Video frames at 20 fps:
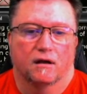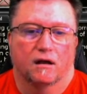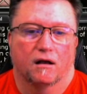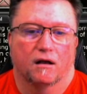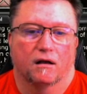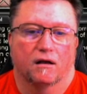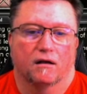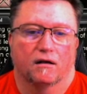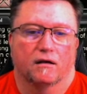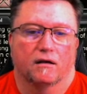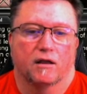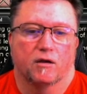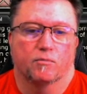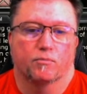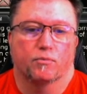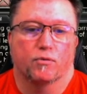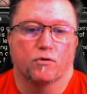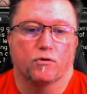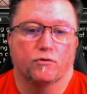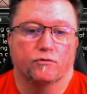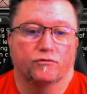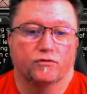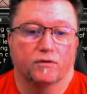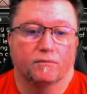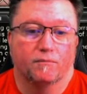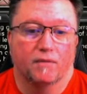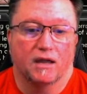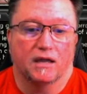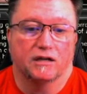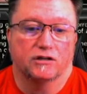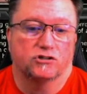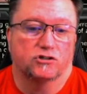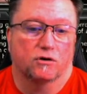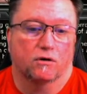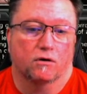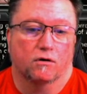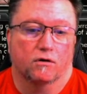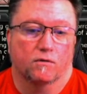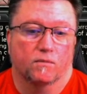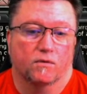Improved Mage
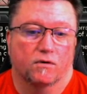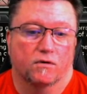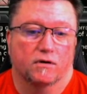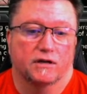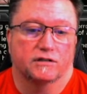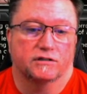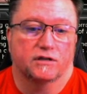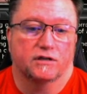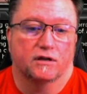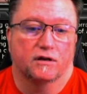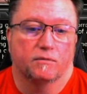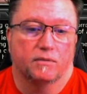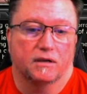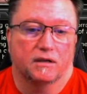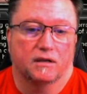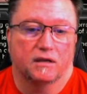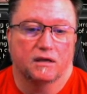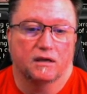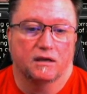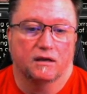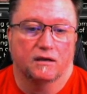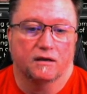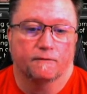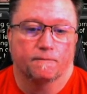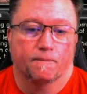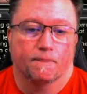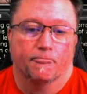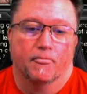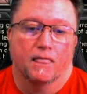Armor is going to be key,